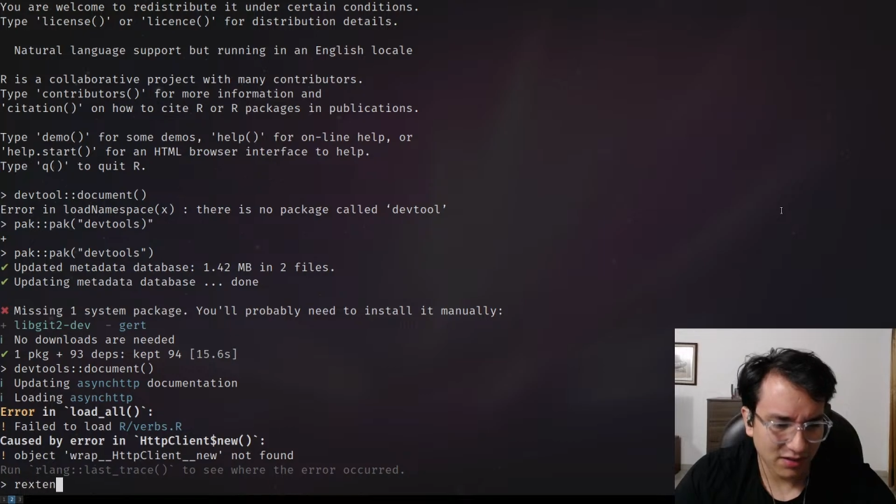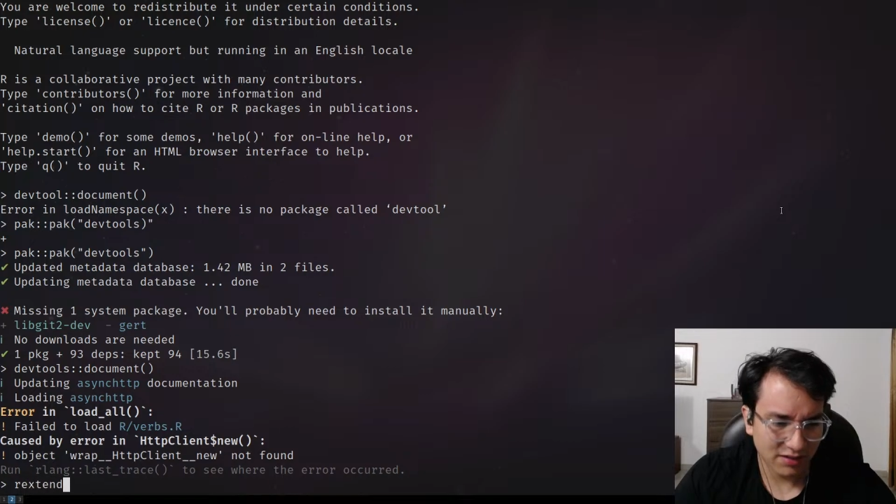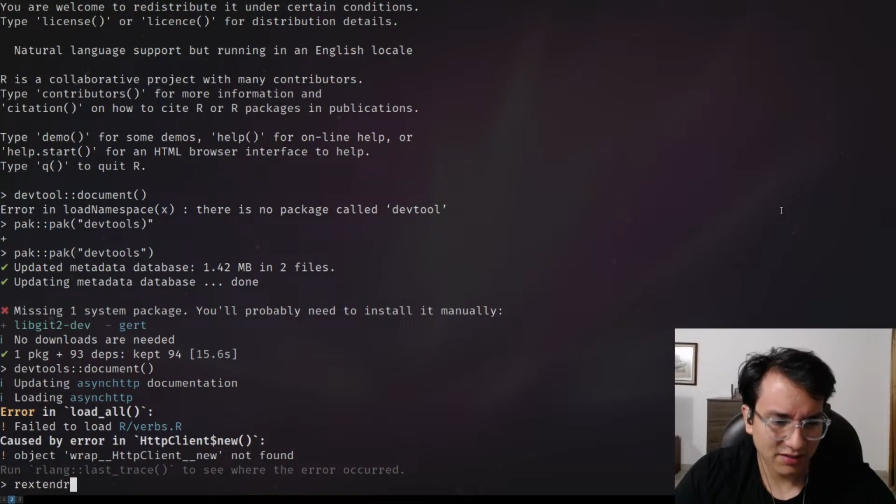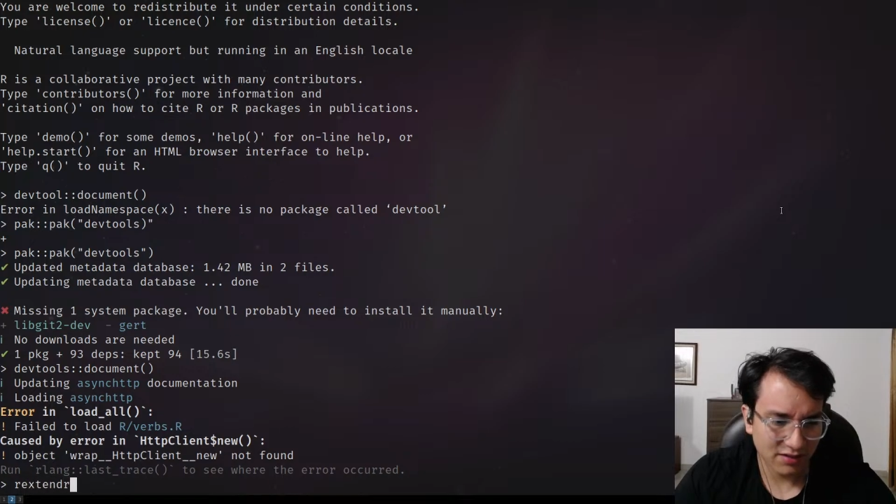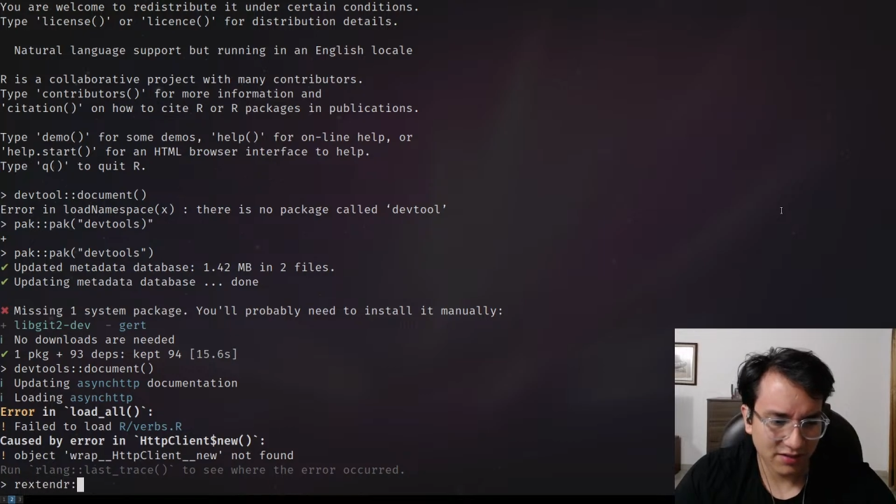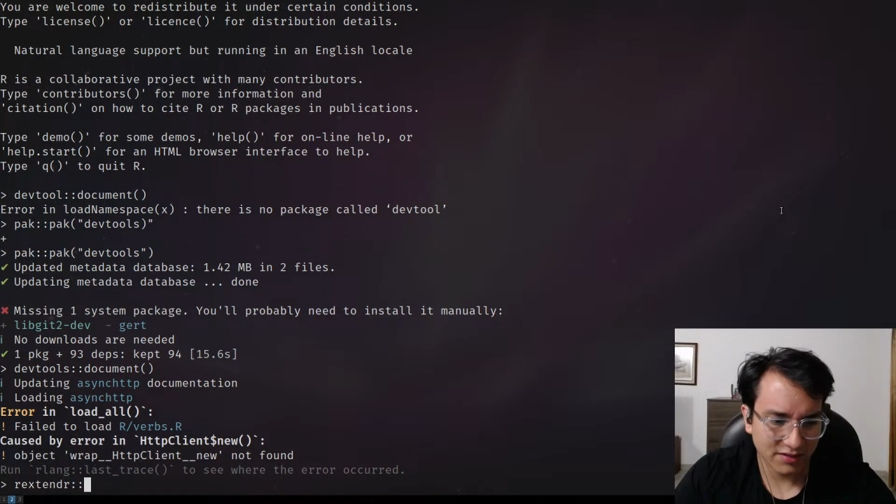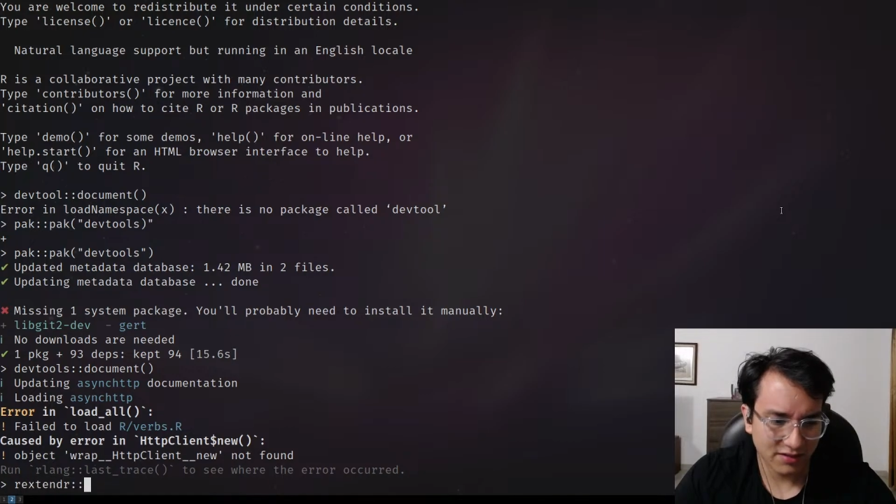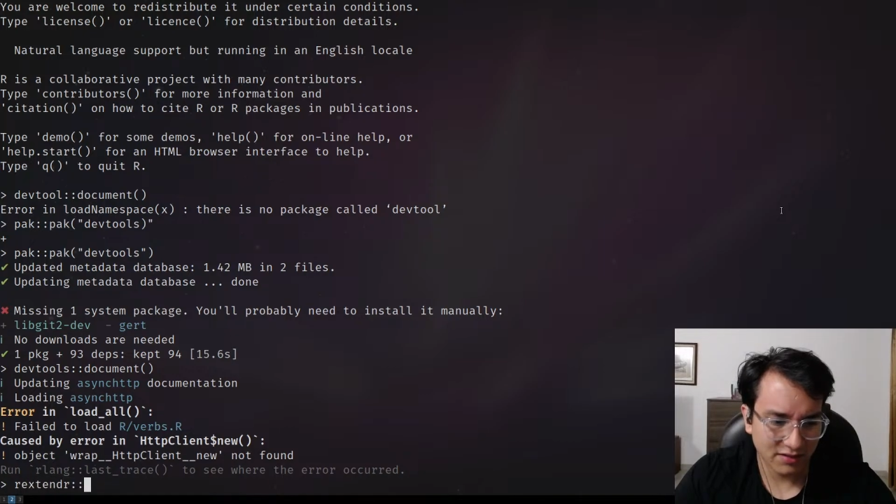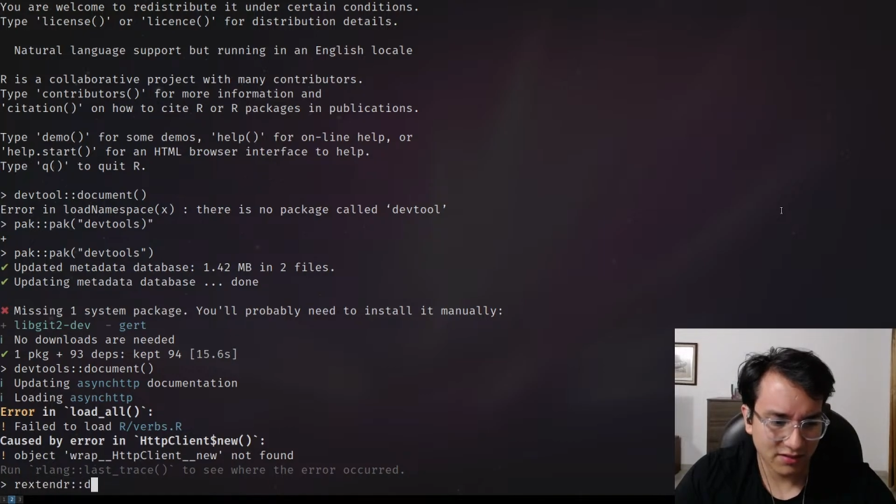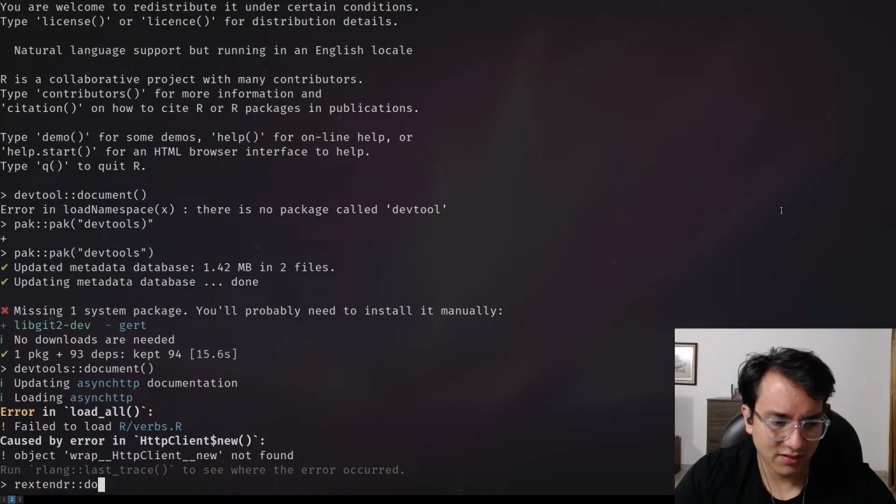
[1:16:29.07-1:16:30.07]

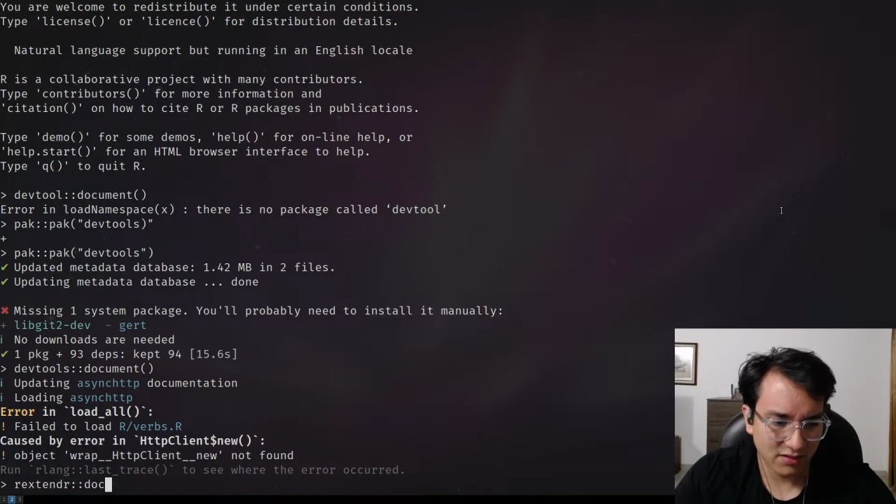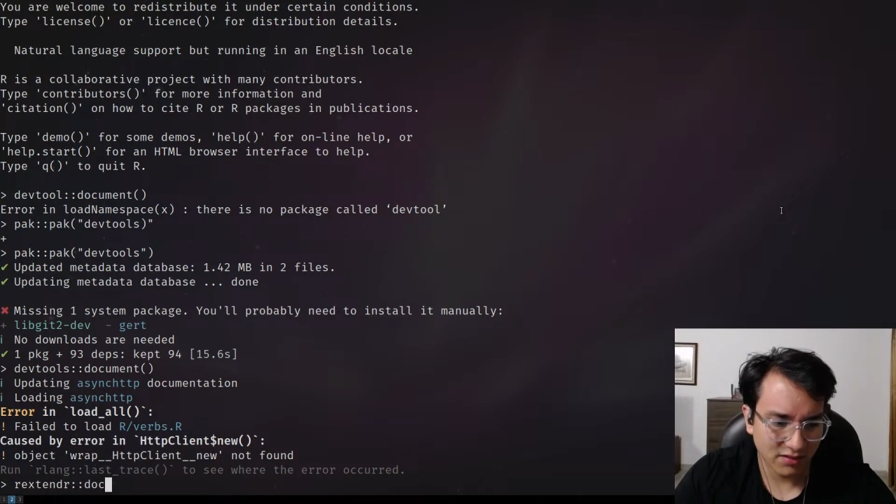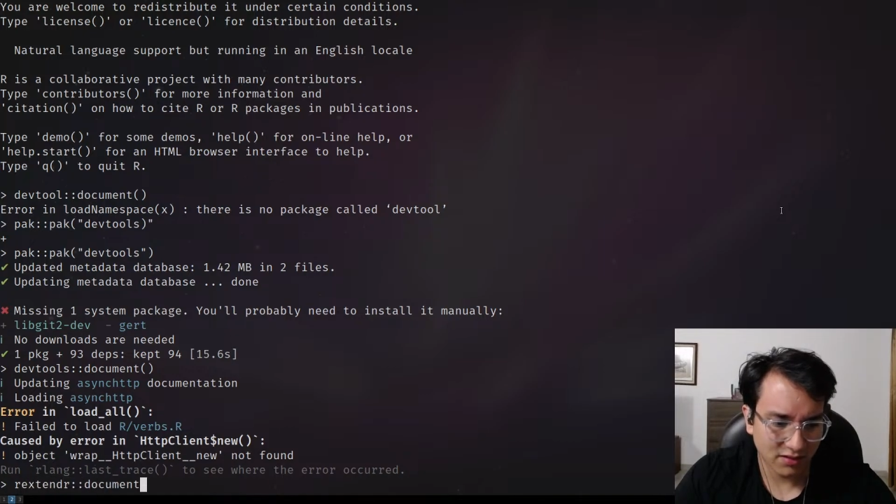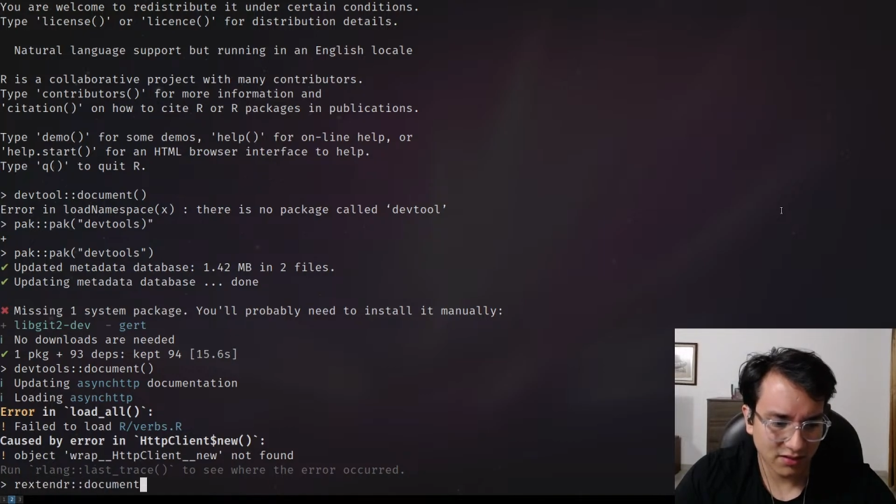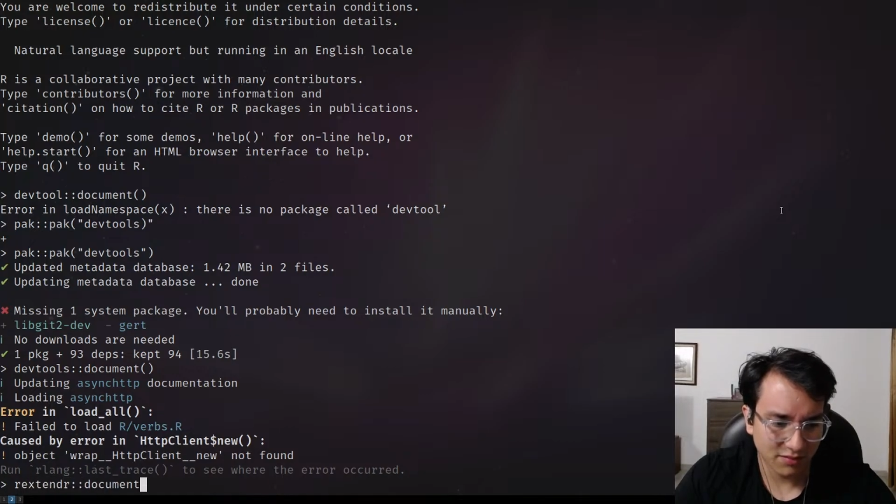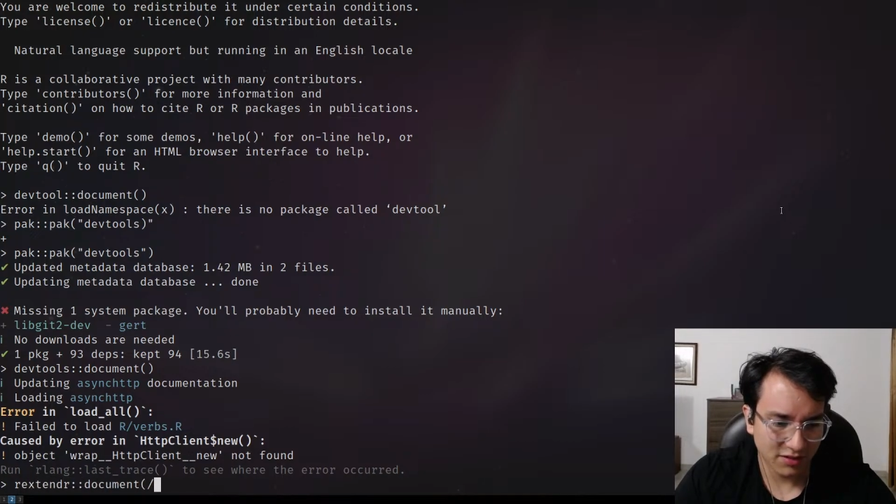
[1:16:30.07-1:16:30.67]
extender document.